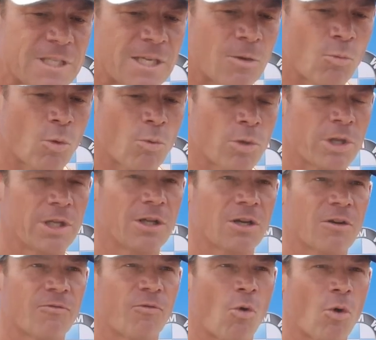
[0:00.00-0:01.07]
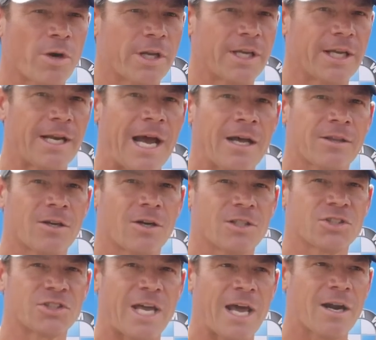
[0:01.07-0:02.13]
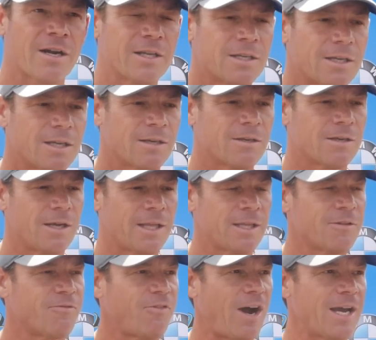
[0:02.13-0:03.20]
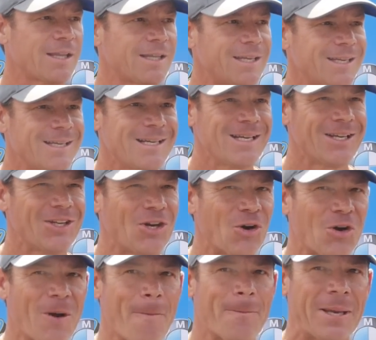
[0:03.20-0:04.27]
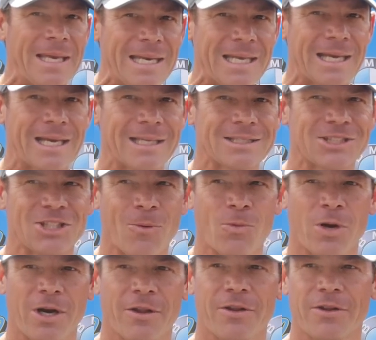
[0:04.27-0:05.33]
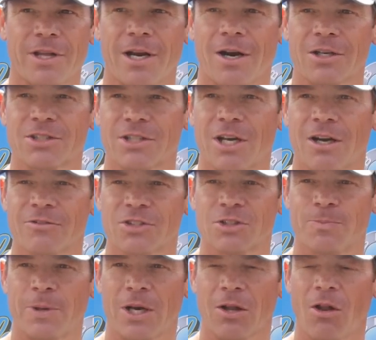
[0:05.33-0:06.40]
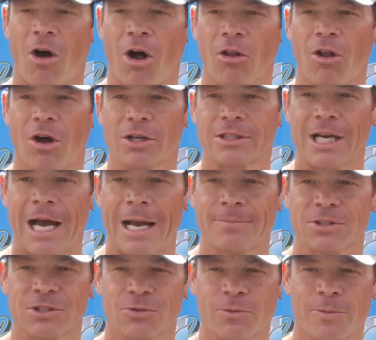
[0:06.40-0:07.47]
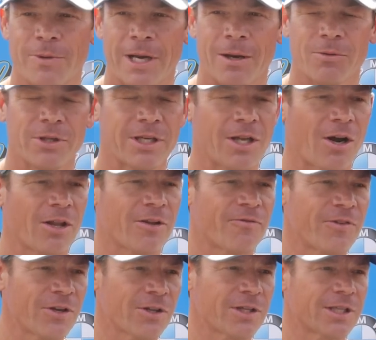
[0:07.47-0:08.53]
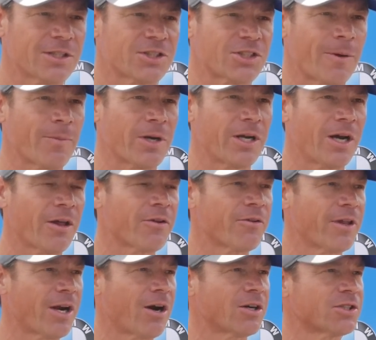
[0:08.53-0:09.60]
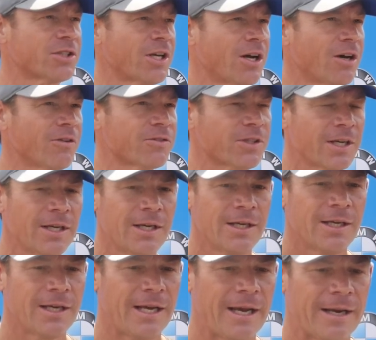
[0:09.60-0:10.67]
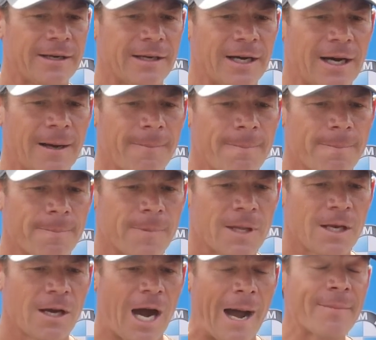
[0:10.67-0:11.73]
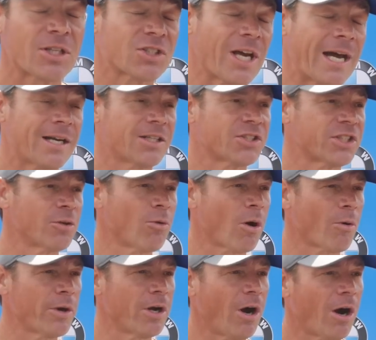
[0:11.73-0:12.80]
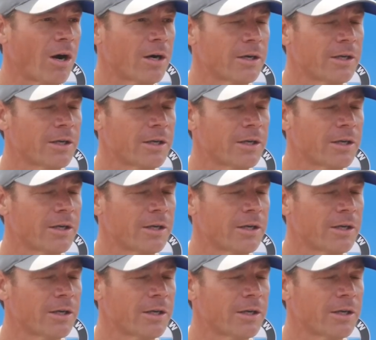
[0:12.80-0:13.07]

And we're really looking forward to getting out there on Saturday. And I think finally, you know, competing against someone other than ourselves. It's been a long, long time since we've been able to get on the field against somebody other than ourselves. And I'm excited to see where we are.